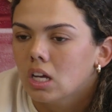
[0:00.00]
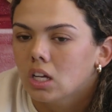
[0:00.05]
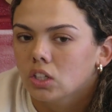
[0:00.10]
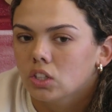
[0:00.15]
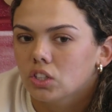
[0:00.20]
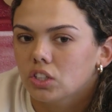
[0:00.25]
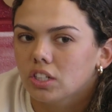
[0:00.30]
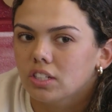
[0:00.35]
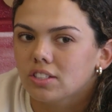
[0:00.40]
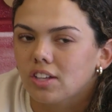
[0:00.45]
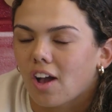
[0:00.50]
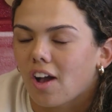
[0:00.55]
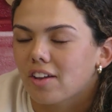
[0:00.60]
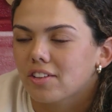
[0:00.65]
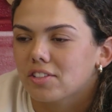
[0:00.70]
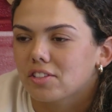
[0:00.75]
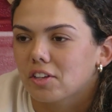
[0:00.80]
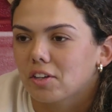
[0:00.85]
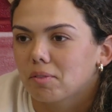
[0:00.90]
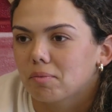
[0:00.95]
She's
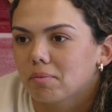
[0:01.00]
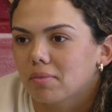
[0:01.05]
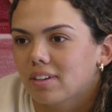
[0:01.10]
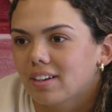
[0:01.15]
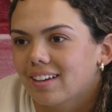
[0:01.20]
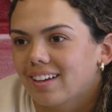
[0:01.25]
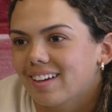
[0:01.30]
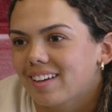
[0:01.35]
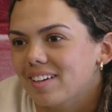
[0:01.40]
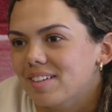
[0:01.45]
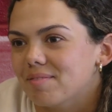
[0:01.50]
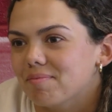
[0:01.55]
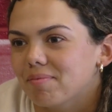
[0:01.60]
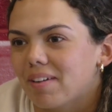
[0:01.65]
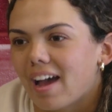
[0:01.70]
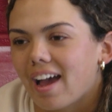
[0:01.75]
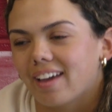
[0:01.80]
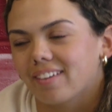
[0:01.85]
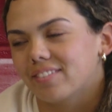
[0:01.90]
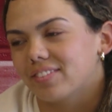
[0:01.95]
awesome.
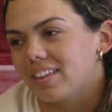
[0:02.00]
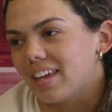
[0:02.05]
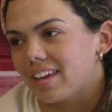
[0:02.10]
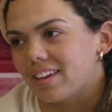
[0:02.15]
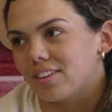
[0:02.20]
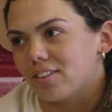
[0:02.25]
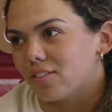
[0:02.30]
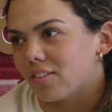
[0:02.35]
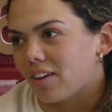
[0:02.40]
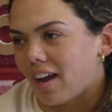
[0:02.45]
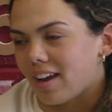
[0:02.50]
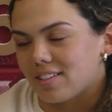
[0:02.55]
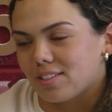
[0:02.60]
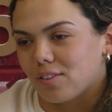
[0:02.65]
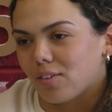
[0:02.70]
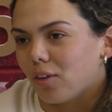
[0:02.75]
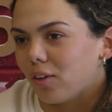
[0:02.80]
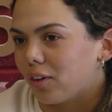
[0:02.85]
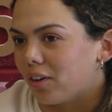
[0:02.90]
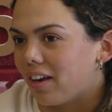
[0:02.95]
I think you guys
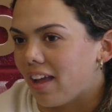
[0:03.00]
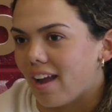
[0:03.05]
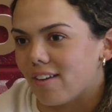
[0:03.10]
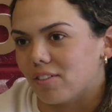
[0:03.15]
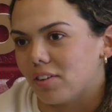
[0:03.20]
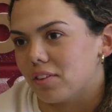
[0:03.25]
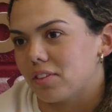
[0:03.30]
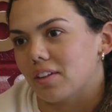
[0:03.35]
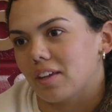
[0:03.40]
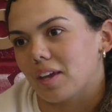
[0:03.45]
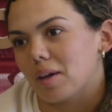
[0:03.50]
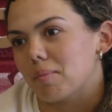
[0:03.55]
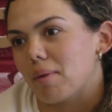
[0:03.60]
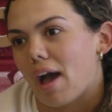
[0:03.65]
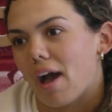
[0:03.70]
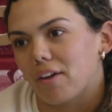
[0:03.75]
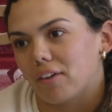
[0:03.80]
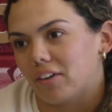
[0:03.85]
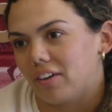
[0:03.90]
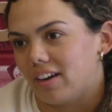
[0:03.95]
have heard everything
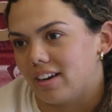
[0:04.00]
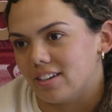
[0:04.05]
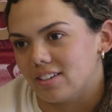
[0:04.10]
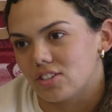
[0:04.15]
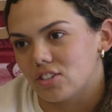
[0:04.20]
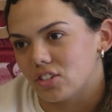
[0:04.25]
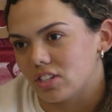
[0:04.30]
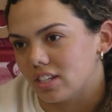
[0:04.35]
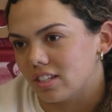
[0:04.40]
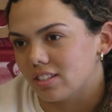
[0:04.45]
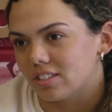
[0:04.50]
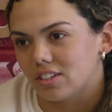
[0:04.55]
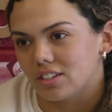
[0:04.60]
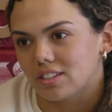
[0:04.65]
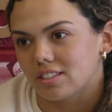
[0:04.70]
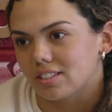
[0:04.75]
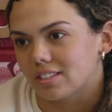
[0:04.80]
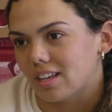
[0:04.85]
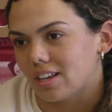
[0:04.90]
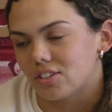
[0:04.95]
about her, and she's
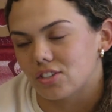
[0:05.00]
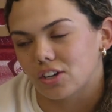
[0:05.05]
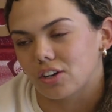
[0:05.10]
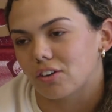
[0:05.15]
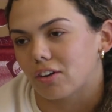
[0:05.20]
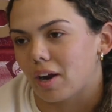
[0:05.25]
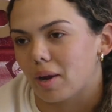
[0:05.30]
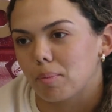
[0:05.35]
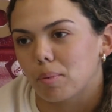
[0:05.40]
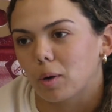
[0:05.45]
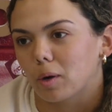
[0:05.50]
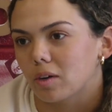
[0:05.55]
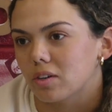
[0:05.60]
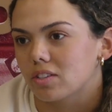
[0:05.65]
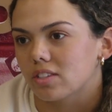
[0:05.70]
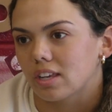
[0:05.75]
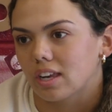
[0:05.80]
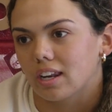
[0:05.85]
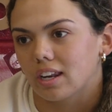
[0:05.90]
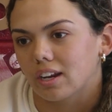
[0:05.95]
just such a great
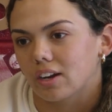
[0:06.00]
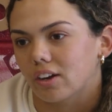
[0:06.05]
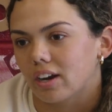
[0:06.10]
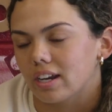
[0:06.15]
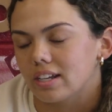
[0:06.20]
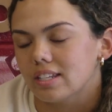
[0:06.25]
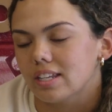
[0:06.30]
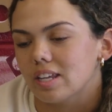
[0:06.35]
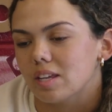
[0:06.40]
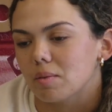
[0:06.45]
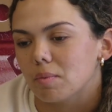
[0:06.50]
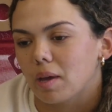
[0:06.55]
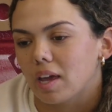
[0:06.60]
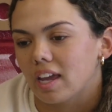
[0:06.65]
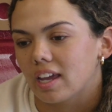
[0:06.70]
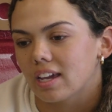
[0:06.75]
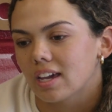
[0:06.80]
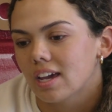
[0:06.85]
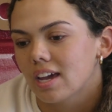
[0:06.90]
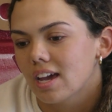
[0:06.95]
person, a great
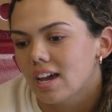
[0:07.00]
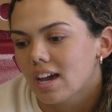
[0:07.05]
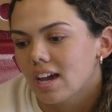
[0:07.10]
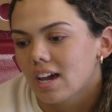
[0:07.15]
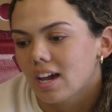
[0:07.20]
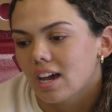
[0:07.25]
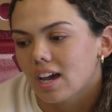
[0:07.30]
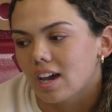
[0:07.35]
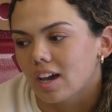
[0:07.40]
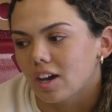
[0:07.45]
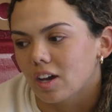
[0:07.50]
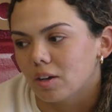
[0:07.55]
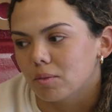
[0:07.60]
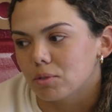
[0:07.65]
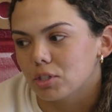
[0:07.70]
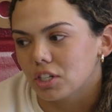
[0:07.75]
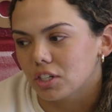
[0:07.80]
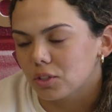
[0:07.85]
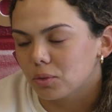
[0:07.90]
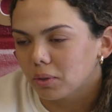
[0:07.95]
teammate.
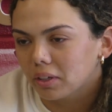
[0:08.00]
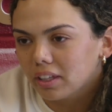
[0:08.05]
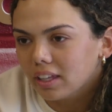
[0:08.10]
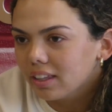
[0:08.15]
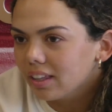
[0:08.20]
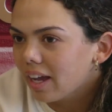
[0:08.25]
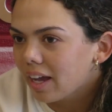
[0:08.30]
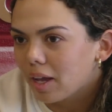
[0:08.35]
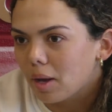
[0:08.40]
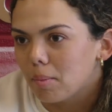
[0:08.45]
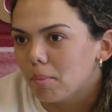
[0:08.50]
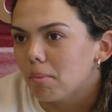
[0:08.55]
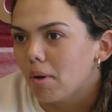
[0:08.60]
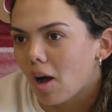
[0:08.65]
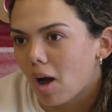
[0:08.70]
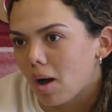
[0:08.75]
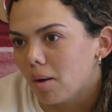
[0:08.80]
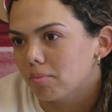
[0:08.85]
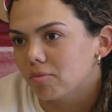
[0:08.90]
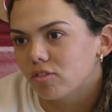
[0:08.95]
She's really like a
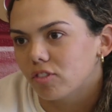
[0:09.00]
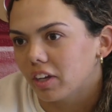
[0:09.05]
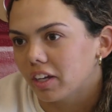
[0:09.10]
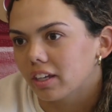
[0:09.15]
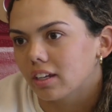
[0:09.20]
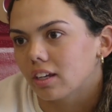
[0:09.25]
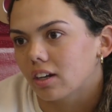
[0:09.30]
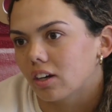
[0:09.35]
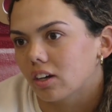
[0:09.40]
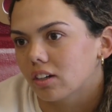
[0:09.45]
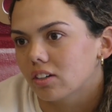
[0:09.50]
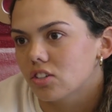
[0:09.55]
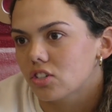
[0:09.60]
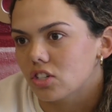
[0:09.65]
mom figure.